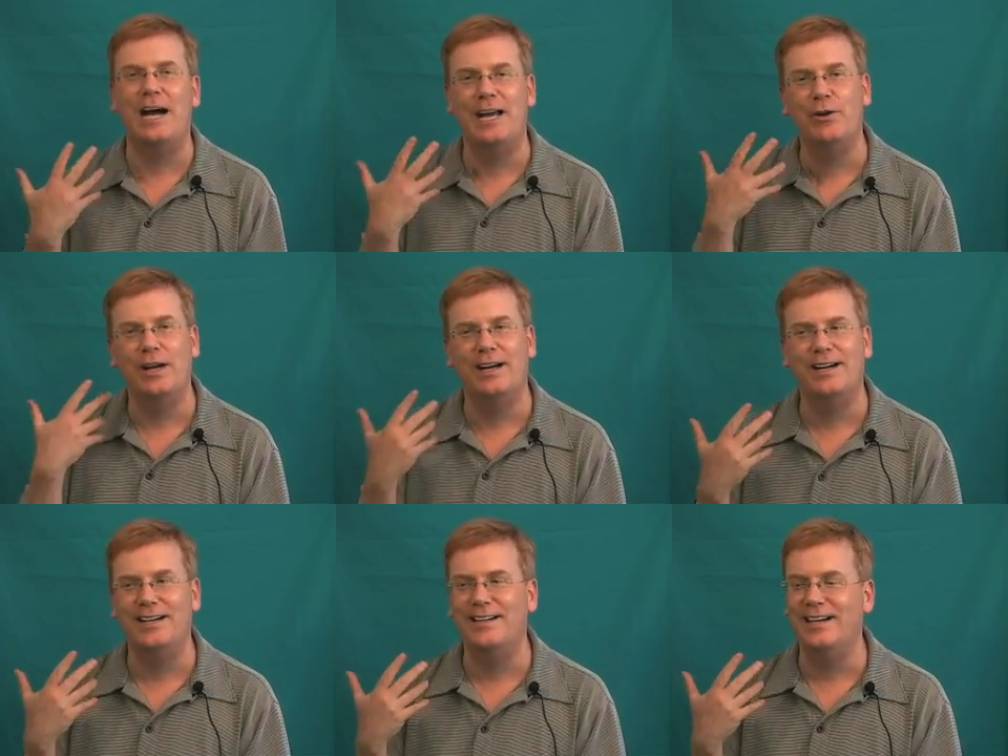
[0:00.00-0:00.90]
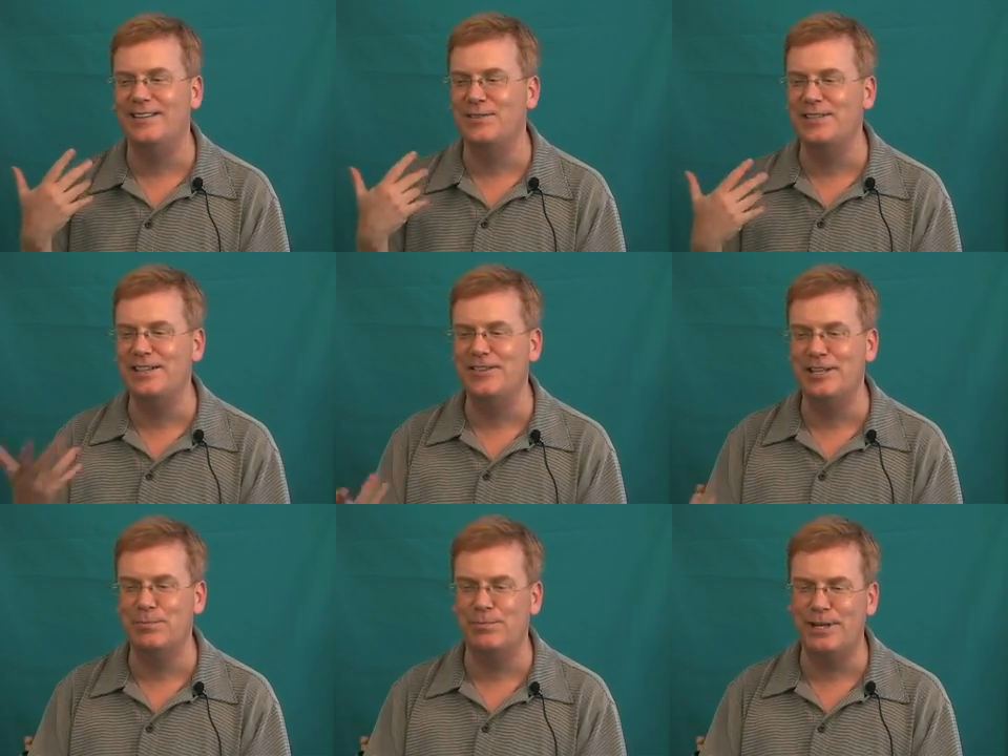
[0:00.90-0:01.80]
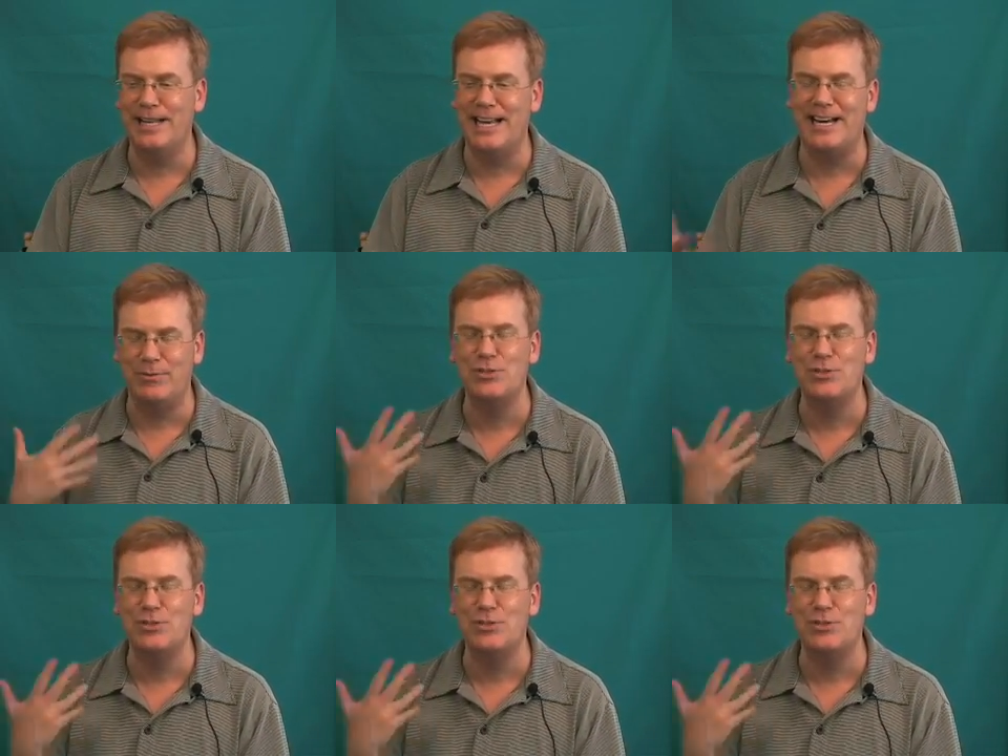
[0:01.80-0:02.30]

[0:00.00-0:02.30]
As I was leaving the Playland, I was